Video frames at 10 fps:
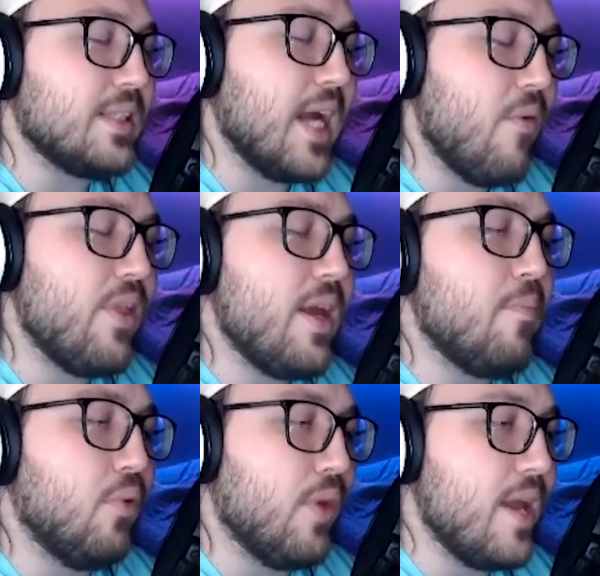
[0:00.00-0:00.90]
how they
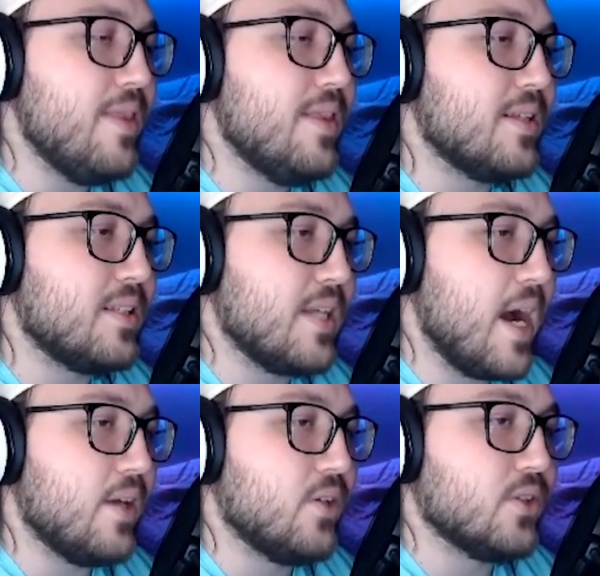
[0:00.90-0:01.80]
blend the
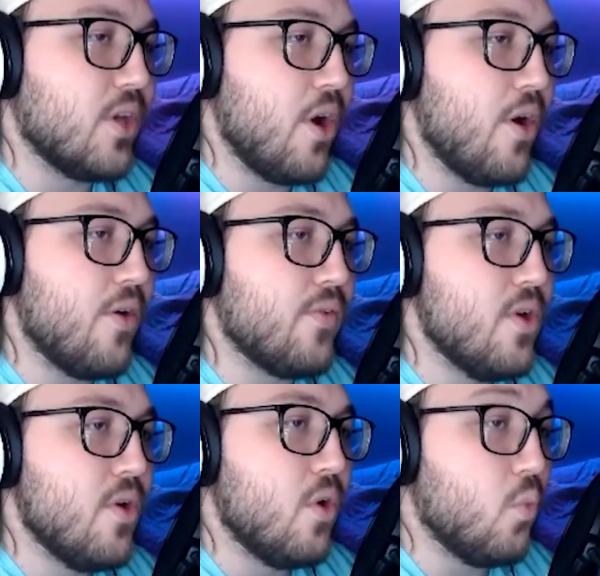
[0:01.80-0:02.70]
styles of
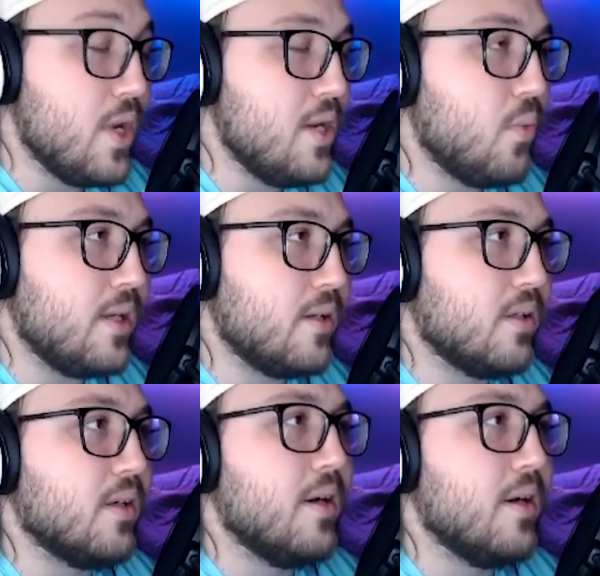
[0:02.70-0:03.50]
Wind Waker